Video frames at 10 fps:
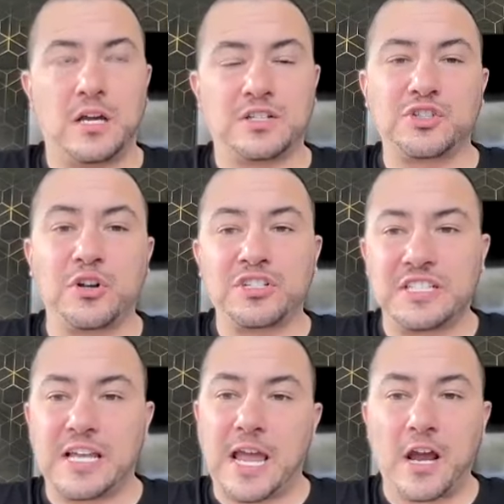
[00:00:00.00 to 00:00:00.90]
starts
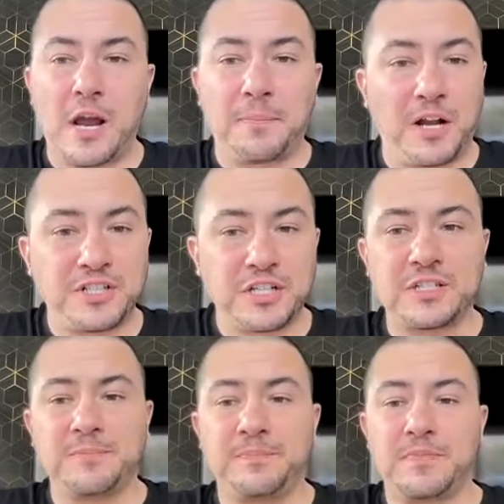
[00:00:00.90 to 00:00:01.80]
the AI
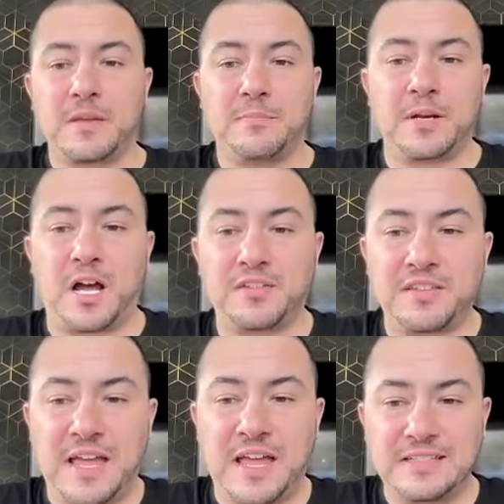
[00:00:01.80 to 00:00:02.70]
project. But other
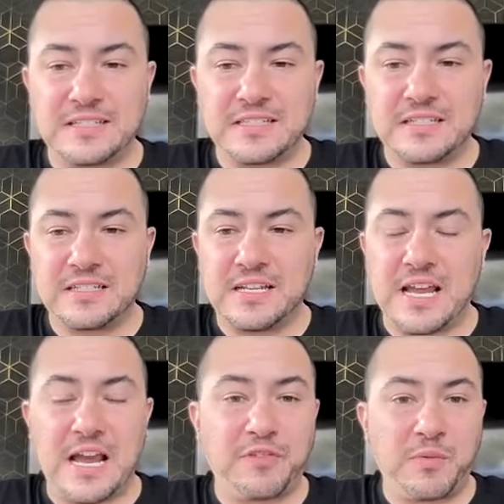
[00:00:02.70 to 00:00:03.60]
than that,
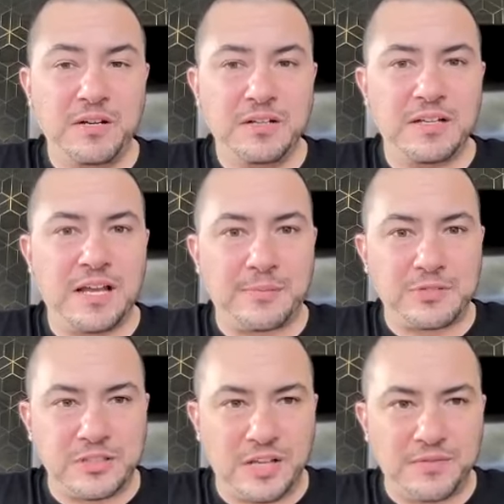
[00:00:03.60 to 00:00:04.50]
everyone,
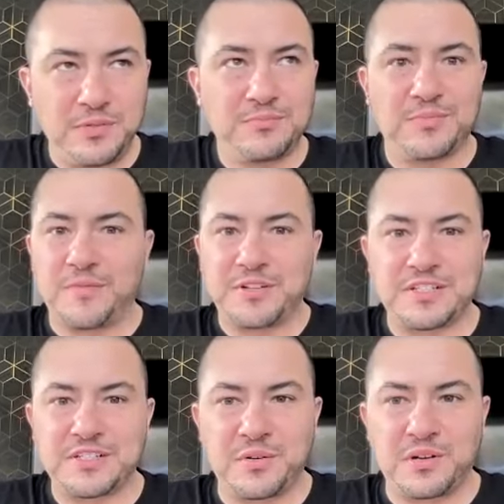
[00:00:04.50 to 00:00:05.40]
absolutely love you.
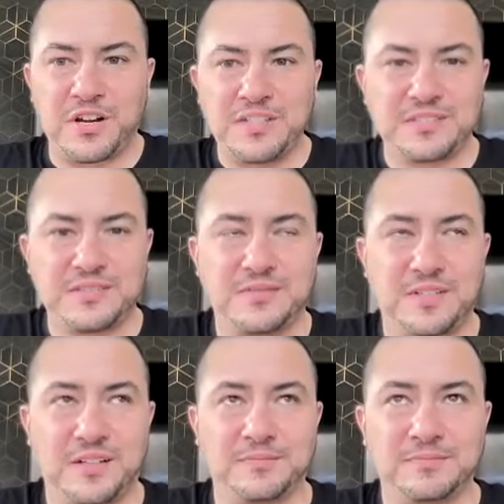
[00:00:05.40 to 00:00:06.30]
Everything's going great.
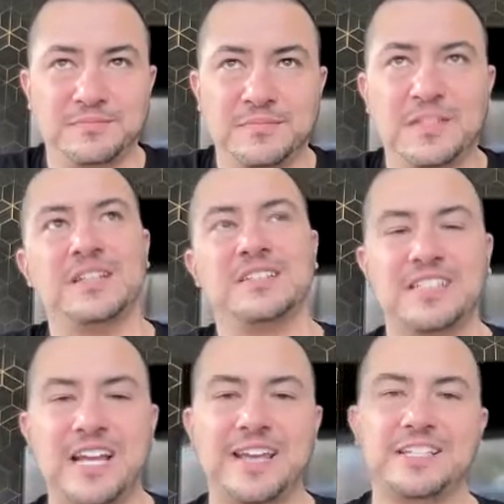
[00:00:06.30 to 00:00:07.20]

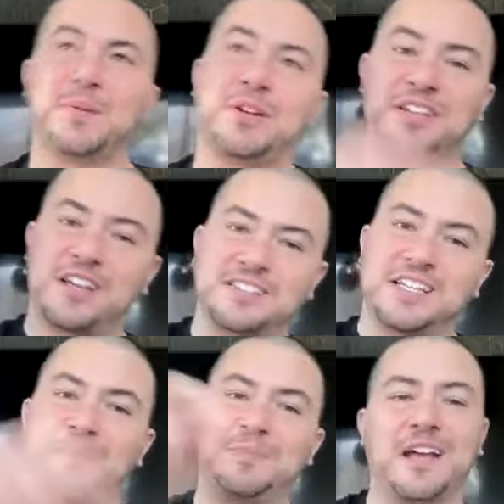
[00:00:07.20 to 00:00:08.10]
Today is better than
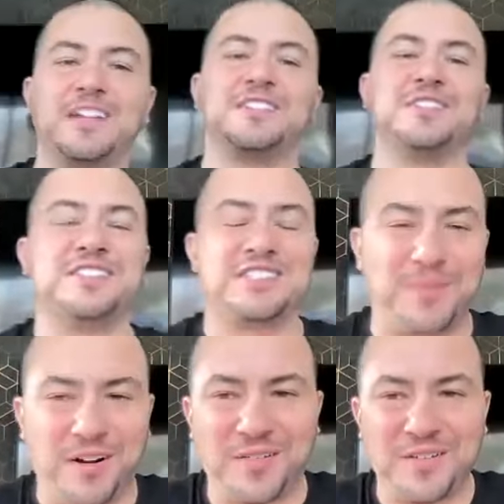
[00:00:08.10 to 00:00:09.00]
yesterday, but not as good as
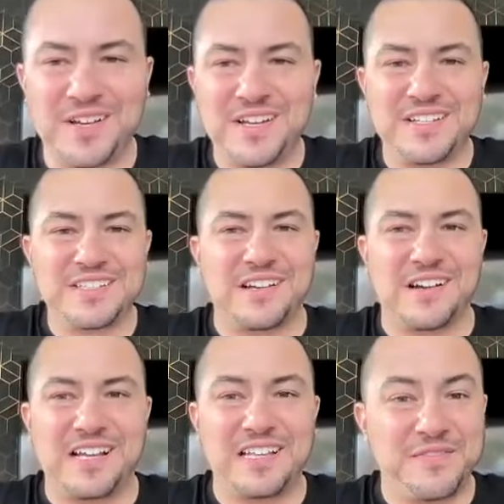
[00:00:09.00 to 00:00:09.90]
tomorrow. So
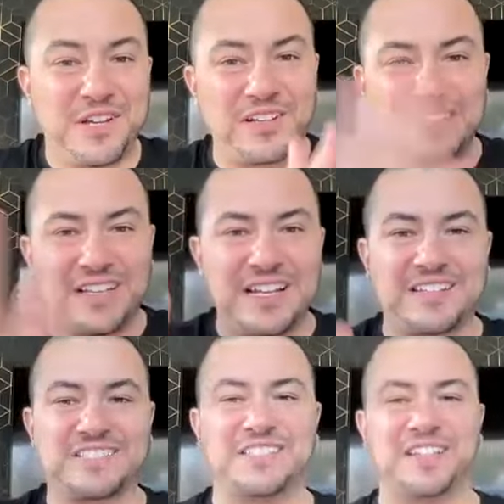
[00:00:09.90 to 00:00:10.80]
I love y'all, and
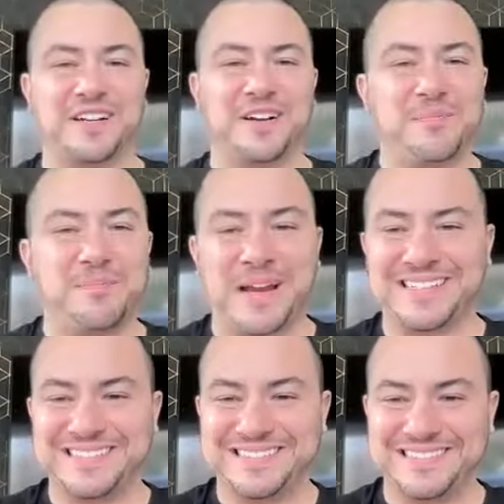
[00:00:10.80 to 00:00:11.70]
I'll see you later. Bye.